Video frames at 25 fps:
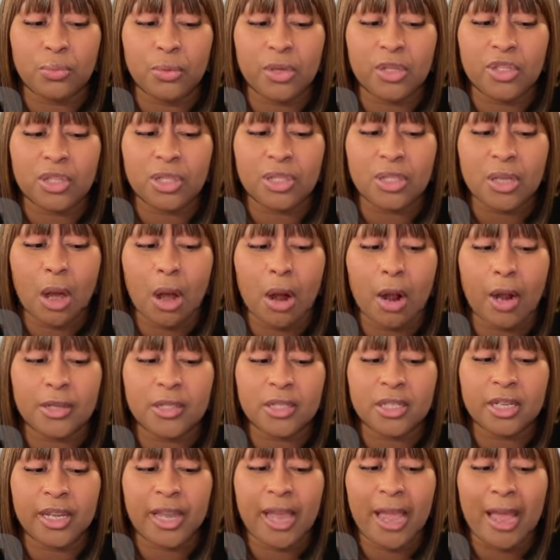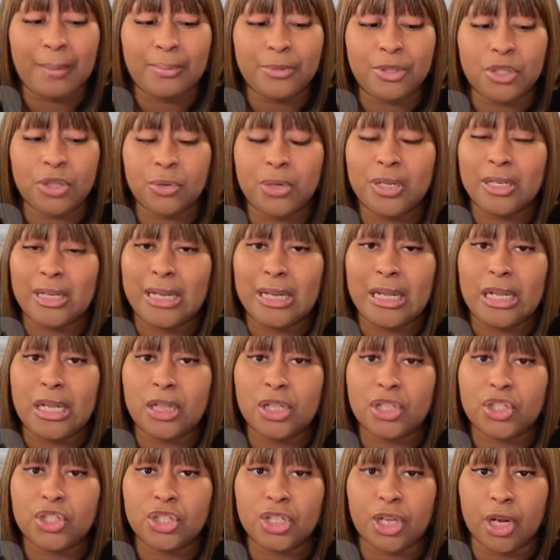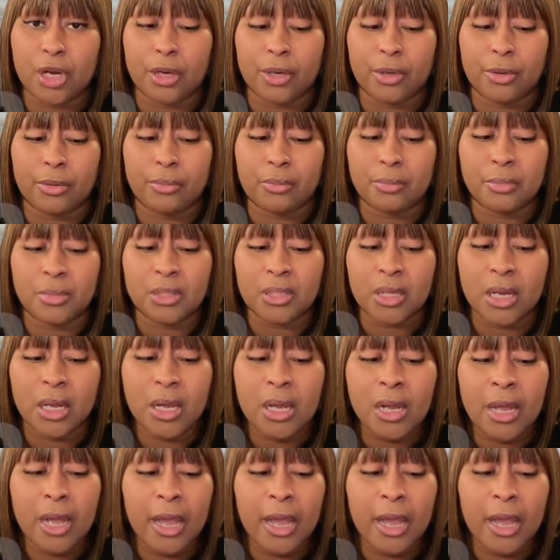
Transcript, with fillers: which is hard to capture in English terms.